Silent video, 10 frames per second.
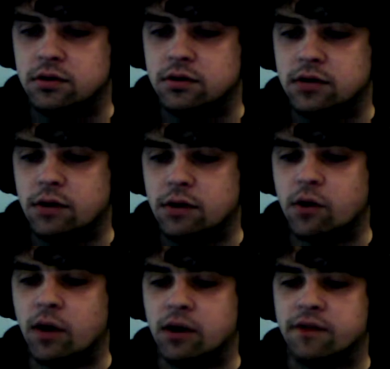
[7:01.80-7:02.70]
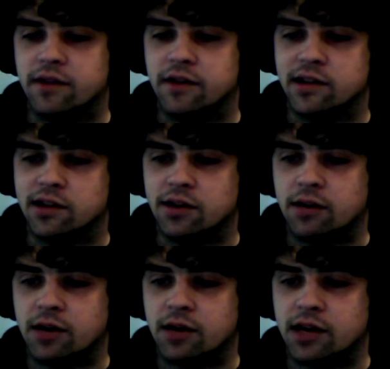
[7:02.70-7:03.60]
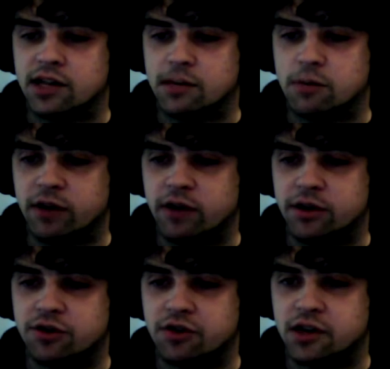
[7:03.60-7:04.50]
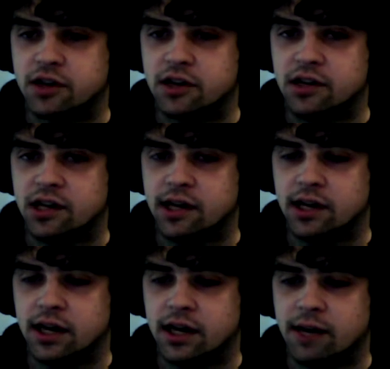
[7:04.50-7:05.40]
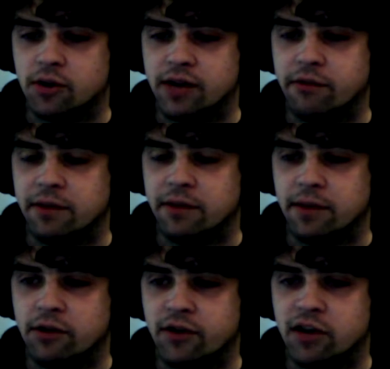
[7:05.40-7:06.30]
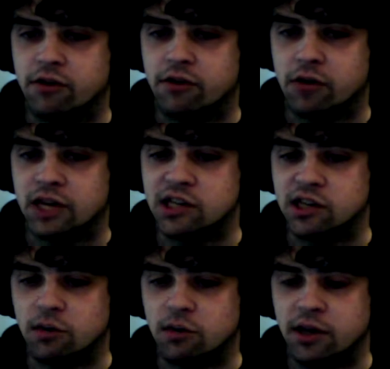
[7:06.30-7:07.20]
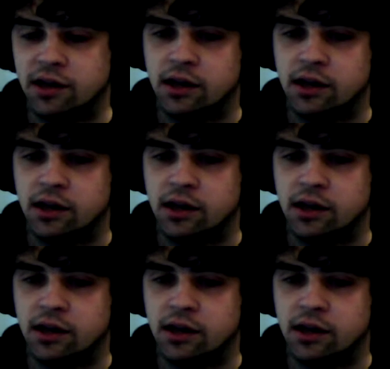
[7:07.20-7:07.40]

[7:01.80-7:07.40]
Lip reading: I want to wait on the Faithless Looting. I want to get the double prowess trigger, and I want to have a bit better of an idea of what I need to deal with.